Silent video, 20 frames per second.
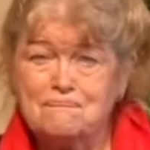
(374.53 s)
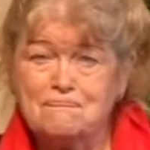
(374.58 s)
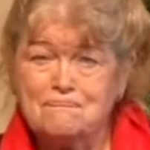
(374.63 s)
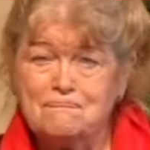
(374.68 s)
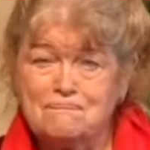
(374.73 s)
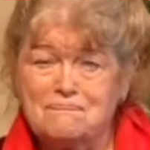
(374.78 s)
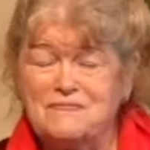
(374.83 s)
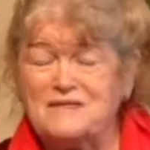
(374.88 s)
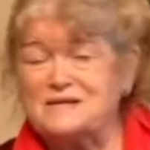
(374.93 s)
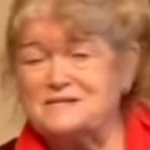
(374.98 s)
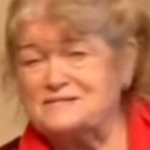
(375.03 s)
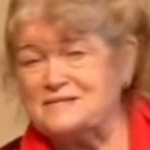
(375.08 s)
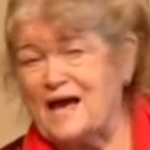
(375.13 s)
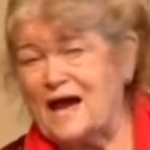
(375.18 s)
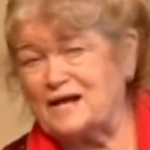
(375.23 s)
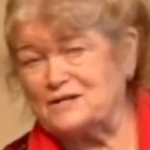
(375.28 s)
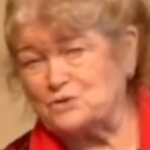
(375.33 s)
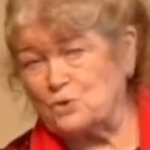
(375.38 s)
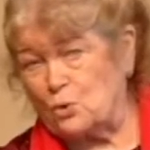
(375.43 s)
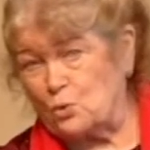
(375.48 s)
The
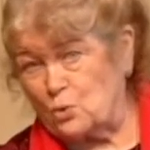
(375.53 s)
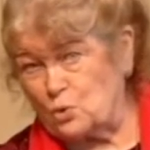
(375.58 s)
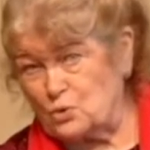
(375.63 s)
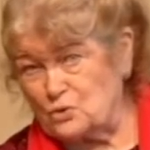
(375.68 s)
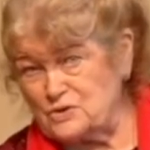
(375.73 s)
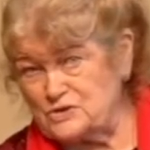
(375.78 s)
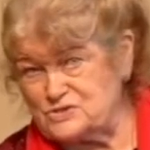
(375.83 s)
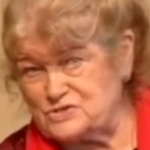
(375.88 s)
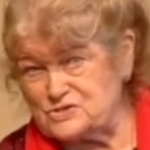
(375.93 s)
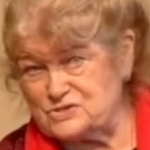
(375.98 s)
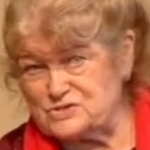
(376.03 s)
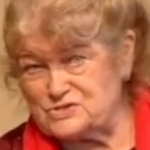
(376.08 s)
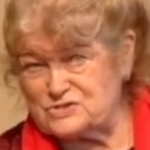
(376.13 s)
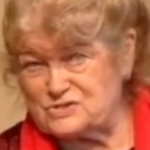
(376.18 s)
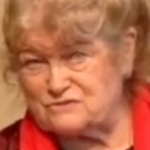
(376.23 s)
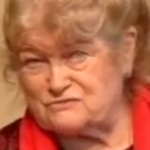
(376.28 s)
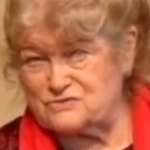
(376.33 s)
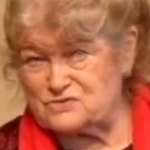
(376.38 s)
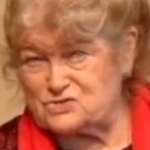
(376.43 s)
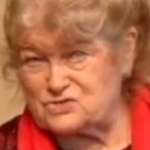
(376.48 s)
exact origins
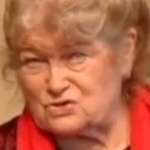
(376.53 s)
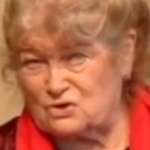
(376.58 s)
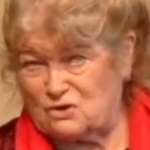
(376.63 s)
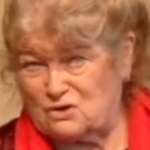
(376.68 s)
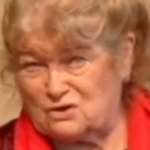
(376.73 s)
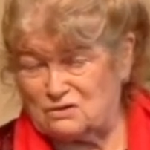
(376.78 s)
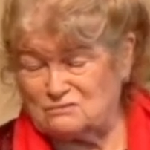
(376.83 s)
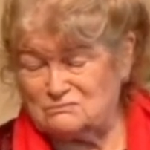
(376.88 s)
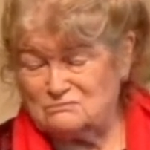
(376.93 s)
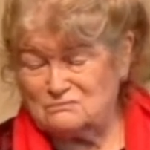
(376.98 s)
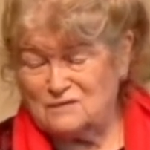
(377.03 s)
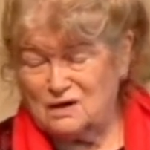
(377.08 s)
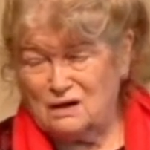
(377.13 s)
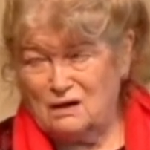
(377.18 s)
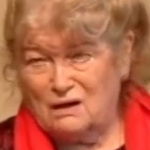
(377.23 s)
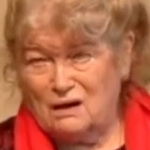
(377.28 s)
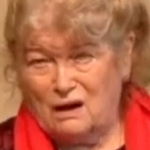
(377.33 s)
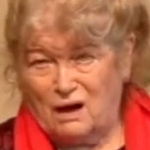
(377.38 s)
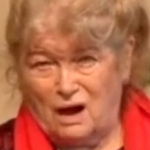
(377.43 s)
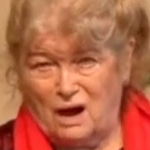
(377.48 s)
of the song
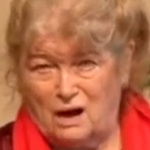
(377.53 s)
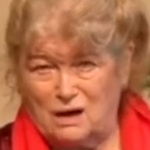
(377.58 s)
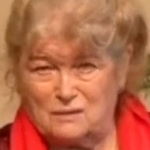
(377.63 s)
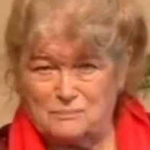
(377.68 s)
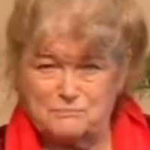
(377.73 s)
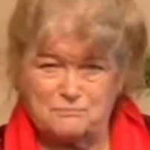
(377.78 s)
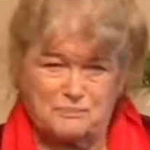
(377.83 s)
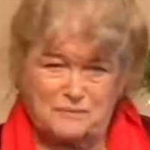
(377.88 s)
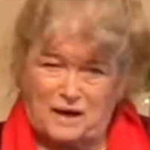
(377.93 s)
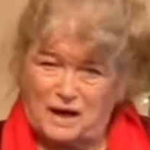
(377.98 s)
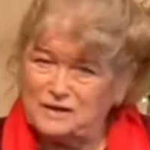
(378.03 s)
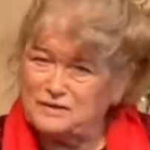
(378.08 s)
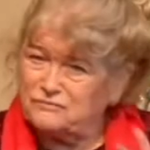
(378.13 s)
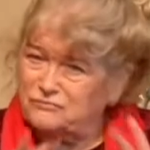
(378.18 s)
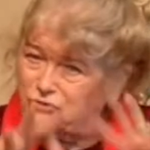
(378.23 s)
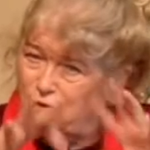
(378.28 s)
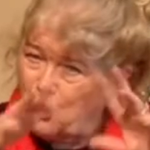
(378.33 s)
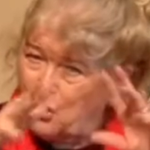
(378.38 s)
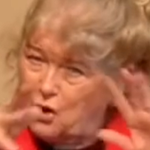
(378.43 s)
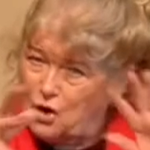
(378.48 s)
are kind of
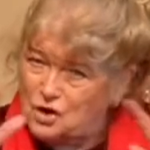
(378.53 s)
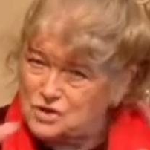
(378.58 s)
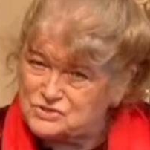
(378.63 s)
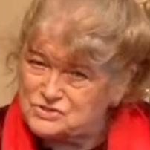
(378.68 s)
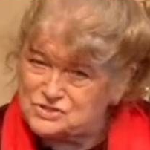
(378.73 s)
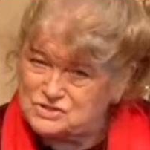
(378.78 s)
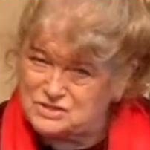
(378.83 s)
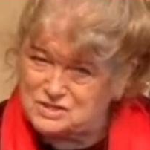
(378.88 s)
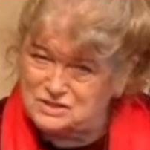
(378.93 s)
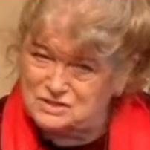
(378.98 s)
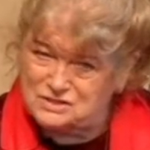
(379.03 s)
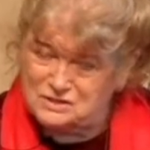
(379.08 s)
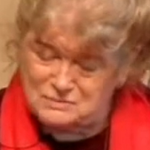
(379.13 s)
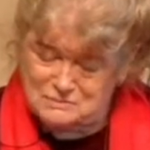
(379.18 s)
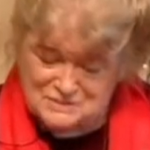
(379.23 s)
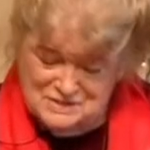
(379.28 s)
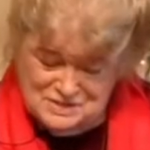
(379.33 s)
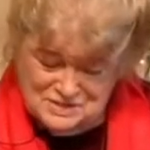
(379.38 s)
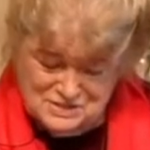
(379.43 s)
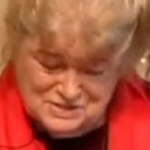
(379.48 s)
lost in the
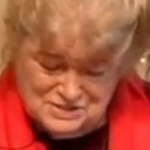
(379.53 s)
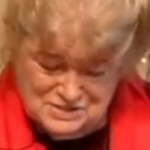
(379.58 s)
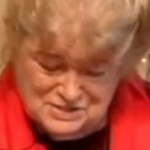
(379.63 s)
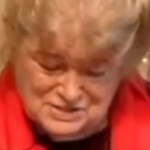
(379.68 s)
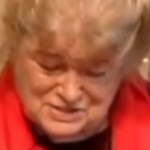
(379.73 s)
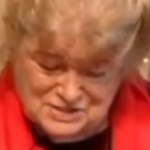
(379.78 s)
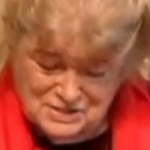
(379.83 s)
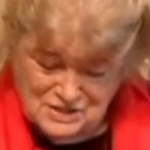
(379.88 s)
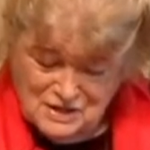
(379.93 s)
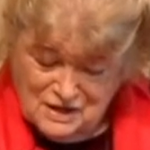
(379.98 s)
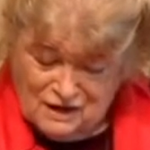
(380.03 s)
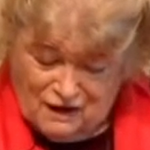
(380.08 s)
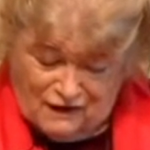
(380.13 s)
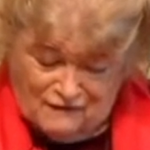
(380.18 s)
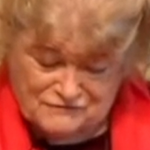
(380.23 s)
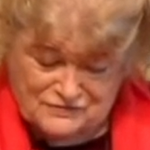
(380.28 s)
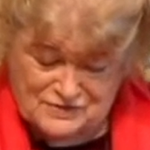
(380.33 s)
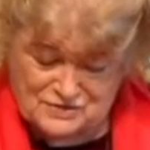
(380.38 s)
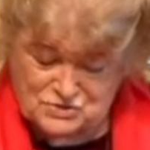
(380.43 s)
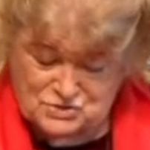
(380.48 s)
mists
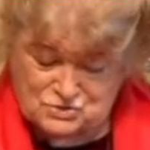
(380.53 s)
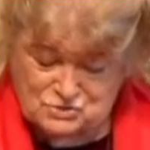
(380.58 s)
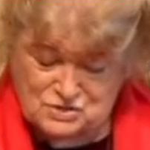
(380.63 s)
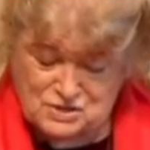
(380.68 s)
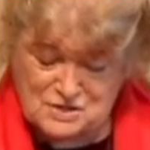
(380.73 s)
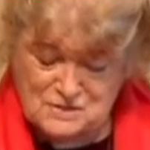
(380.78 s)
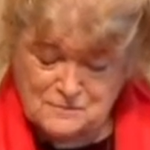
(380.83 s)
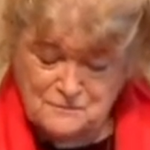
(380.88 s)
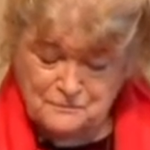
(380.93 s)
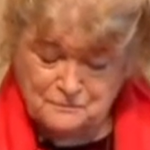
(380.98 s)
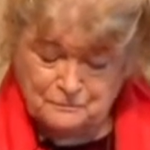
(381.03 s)
of history,